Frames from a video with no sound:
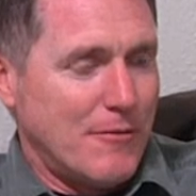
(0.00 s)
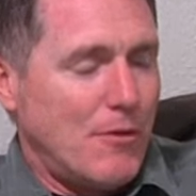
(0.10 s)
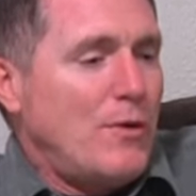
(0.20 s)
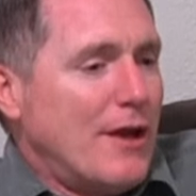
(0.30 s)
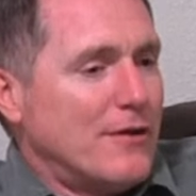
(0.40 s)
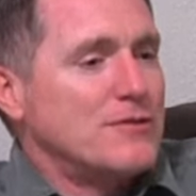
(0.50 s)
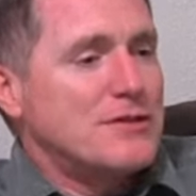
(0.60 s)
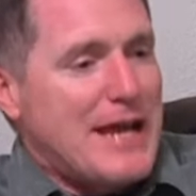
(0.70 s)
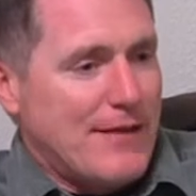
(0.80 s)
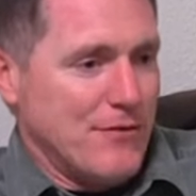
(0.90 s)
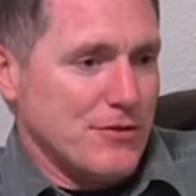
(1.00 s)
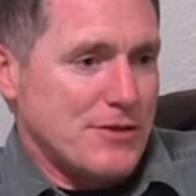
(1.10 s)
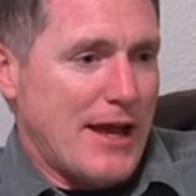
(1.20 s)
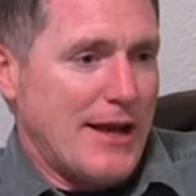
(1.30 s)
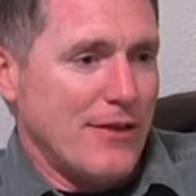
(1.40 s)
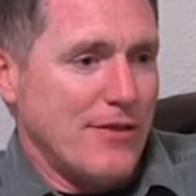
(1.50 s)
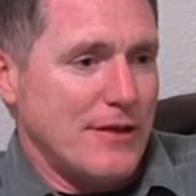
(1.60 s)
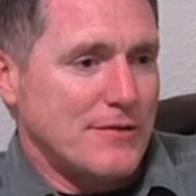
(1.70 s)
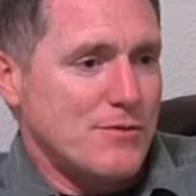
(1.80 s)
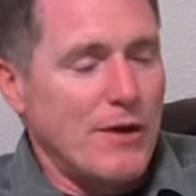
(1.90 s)
But we understand those kind of
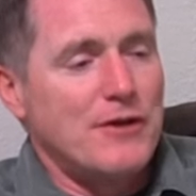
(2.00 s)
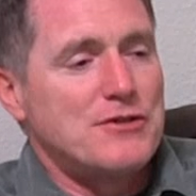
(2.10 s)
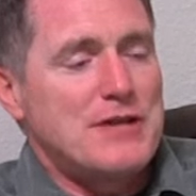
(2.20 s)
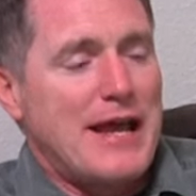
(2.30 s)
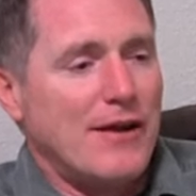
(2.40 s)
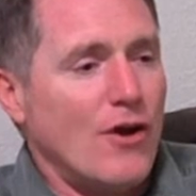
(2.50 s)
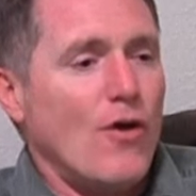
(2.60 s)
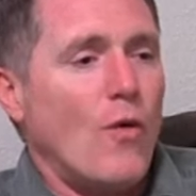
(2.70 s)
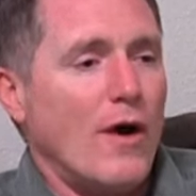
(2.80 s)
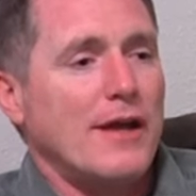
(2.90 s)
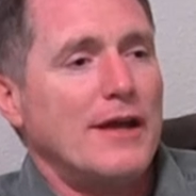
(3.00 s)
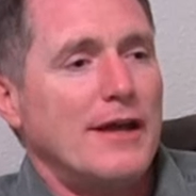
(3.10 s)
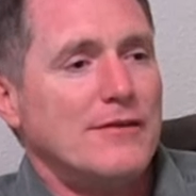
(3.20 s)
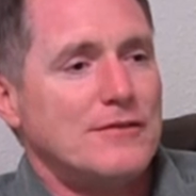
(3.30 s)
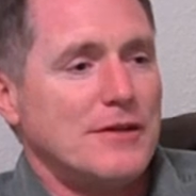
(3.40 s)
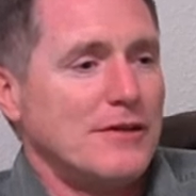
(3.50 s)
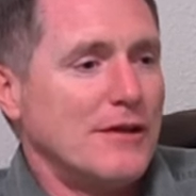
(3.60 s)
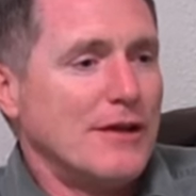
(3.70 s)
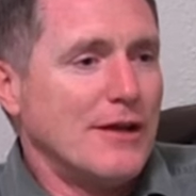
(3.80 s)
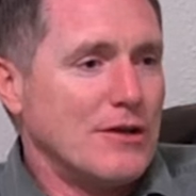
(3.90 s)
things. We understand walking into,
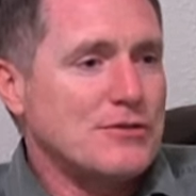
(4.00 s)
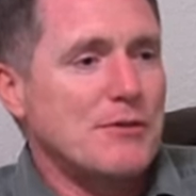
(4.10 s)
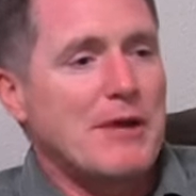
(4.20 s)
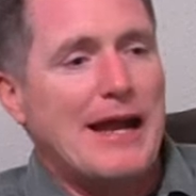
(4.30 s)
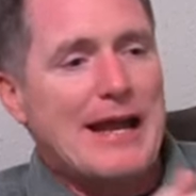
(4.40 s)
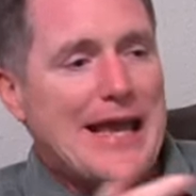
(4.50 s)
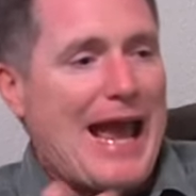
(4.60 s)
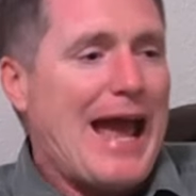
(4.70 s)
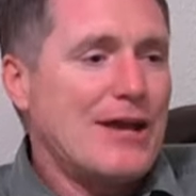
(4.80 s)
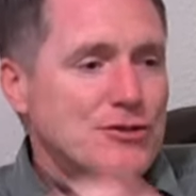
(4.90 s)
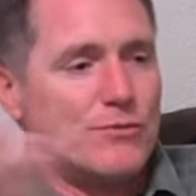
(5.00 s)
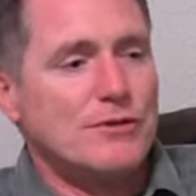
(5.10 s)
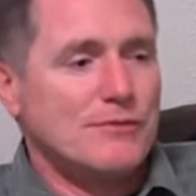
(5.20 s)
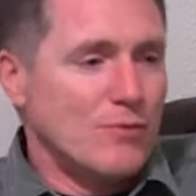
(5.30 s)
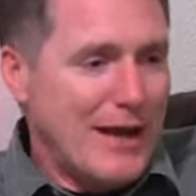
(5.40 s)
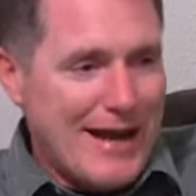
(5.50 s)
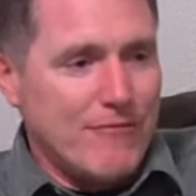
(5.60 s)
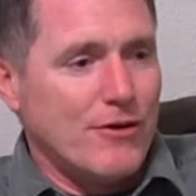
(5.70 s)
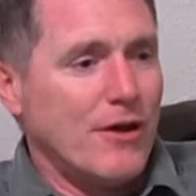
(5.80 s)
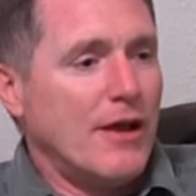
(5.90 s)
you know, some kind of casual
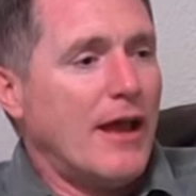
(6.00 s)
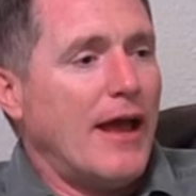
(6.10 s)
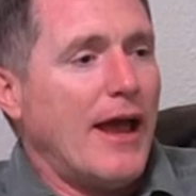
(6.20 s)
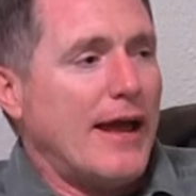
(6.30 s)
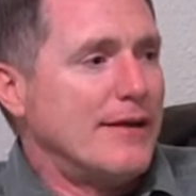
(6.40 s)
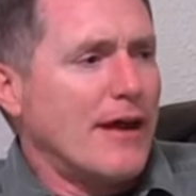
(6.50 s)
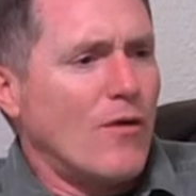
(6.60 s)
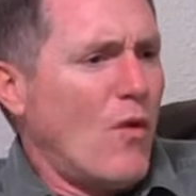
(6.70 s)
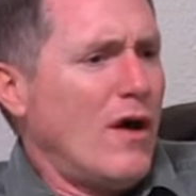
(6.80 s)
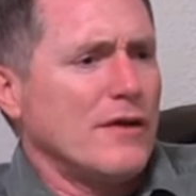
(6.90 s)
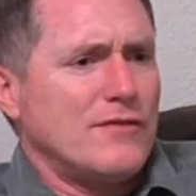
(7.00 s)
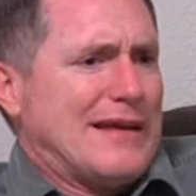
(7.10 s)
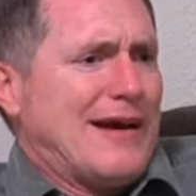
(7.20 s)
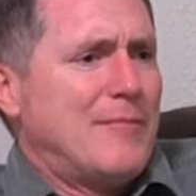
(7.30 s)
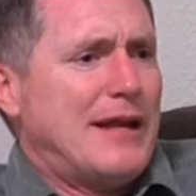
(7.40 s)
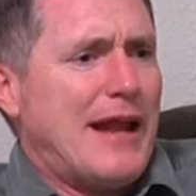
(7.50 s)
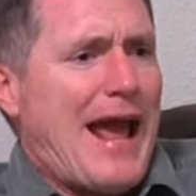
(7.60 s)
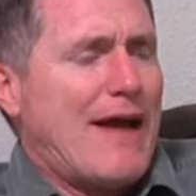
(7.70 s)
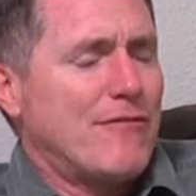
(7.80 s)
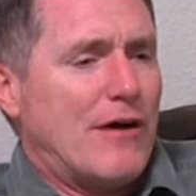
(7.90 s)
whatever, and to, walk, to come in a
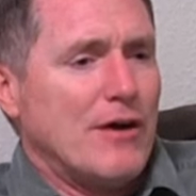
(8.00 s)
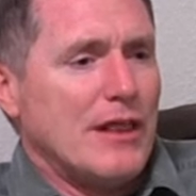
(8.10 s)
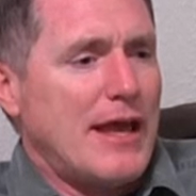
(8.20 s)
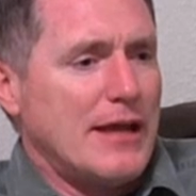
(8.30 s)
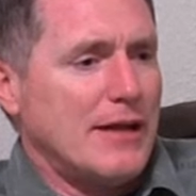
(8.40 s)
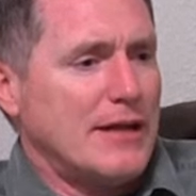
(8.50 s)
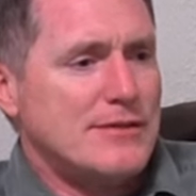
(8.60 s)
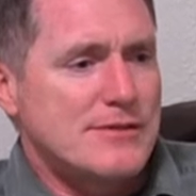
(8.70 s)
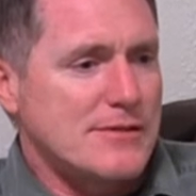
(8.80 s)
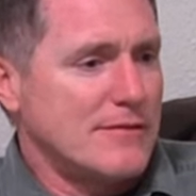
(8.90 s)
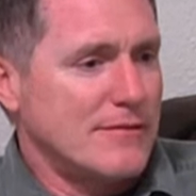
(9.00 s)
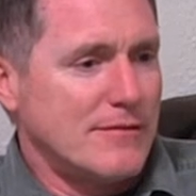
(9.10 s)
half hour late is